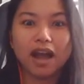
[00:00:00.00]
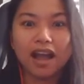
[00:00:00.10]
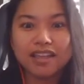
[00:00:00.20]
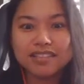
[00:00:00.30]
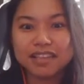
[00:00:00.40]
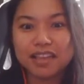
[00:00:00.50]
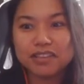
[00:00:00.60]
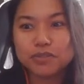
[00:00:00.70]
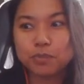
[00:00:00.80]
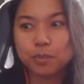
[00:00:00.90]
I'd
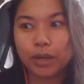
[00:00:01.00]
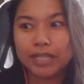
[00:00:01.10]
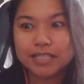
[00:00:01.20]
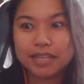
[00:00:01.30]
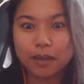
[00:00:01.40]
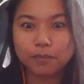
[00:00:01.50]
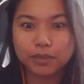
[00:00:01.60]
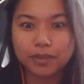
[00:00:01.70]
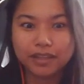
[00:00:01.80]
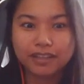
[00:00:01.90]
say brain
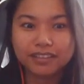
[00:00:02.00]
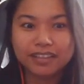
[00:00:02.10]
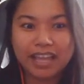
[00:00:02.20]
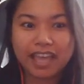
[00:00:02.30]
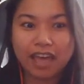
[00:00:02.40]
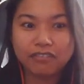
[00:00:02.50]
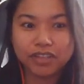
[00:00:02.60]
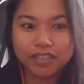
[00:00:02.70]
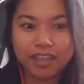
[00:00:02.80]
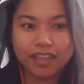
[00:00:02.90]
dump, like
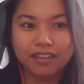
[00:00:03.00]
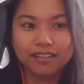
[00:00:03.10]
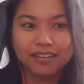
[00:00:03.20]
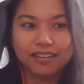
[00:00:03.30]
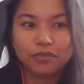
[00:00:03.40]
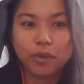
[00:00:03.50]
everything,